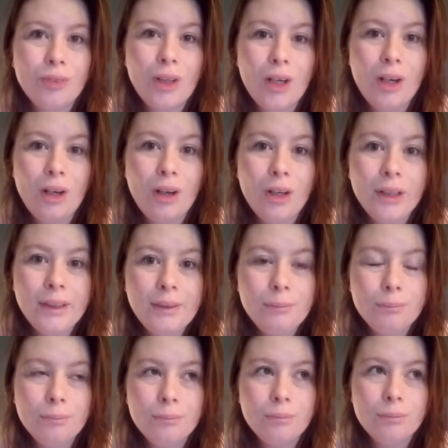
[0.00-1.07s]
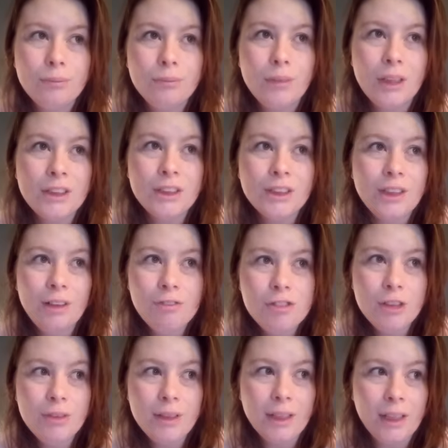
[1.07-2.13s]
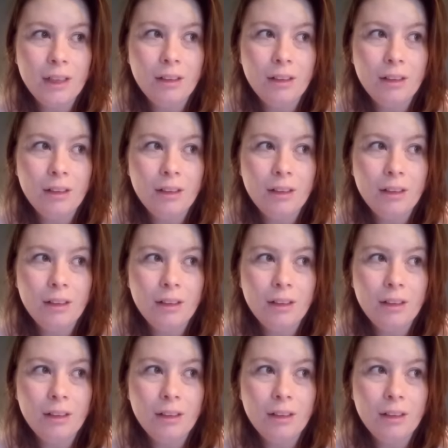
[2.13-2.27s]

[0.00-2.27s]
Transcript: I just love doing it.